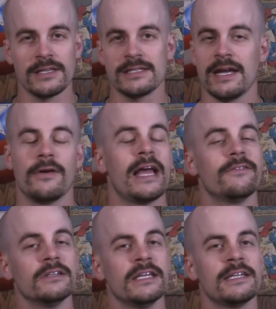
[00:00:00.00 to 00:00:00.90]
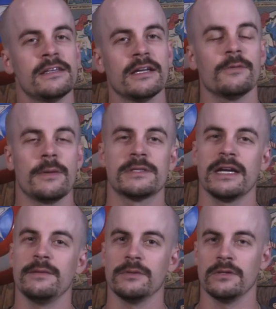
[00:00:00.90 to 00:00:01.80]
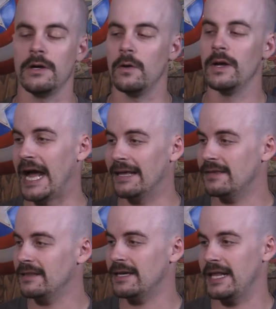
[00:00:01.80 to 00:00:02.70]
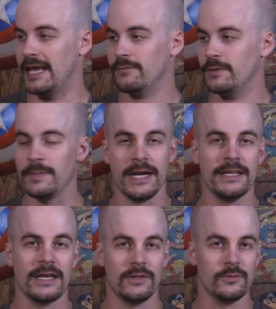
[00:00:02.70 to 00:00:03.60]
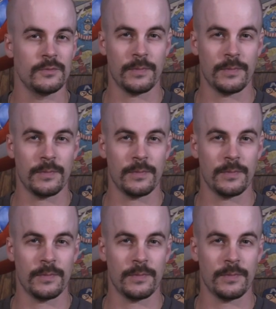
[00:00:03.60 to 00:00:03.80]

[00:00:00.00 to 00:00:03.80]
this out i have a link to their website below i think that every penny that you